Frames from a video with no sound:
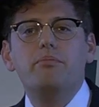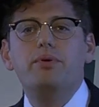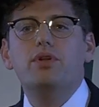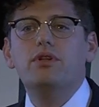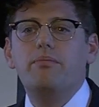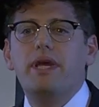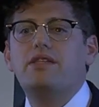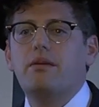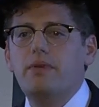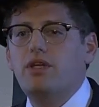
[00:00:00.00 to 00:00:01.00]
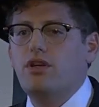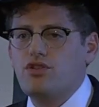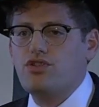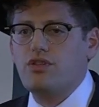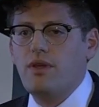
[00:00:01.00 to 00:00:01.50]
to build the Beis HaMikdash?
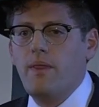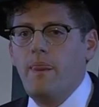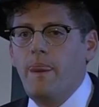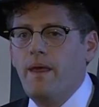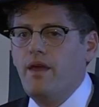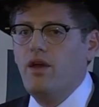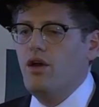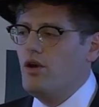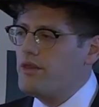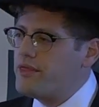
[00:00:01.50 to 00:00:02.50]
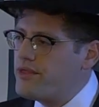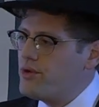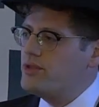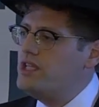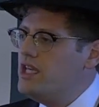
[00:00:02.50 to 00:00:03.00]
A
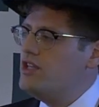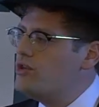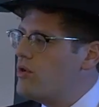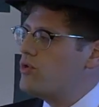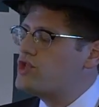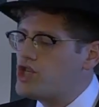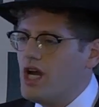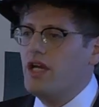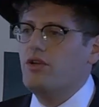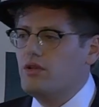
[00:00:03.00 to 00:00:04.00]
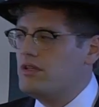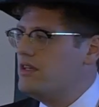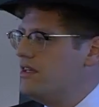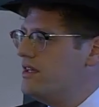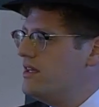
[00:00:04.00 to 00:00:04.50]
13-year-old child
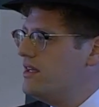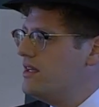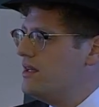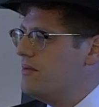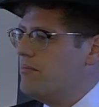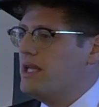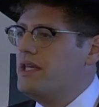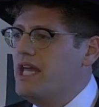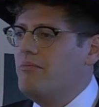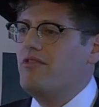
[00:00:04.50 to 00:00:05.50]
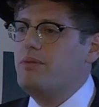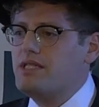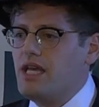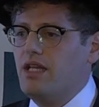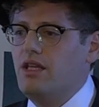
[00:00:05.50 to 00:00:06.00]
by the name of
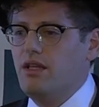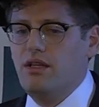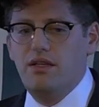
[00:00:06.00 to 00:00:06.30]
Betzalel.